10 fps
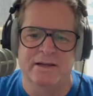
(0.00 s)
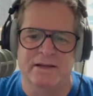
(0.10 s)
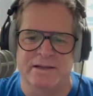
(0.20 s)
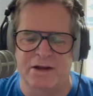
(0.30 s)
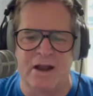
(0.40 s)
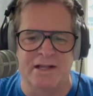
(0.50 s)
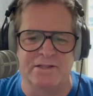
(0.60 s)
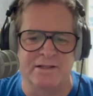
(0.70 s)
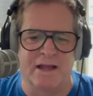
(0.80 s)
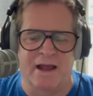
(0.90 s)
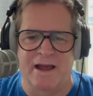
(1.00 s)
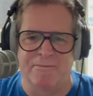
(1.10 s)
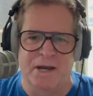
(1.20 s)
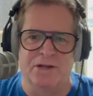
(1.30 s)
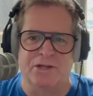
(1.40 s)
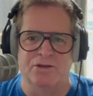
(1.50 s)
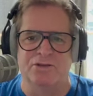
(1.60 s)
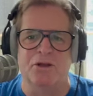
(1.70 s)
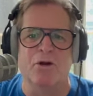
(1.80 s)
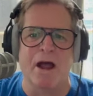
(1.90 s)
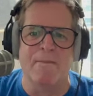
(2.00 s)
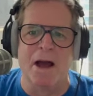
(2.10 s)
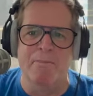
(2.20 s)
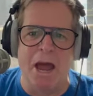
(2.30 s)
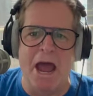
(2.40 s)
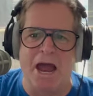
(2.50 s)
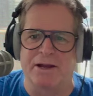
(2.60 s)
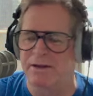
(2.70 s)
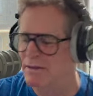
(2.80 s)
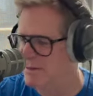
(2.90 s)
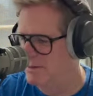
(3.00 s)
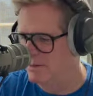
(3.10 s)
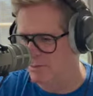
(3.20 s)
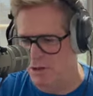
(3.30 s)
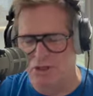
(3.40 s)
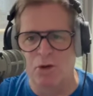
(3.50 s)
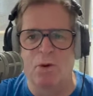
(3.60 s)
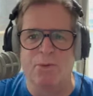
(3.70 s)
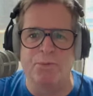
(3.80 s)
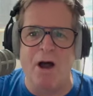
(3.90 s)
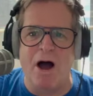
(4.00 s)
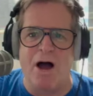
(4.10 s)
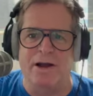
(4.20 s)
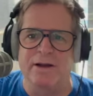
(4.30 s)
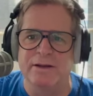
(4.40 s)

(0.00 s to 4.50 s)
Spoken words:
I've been accused, you don't have my back. Well, you were wrong.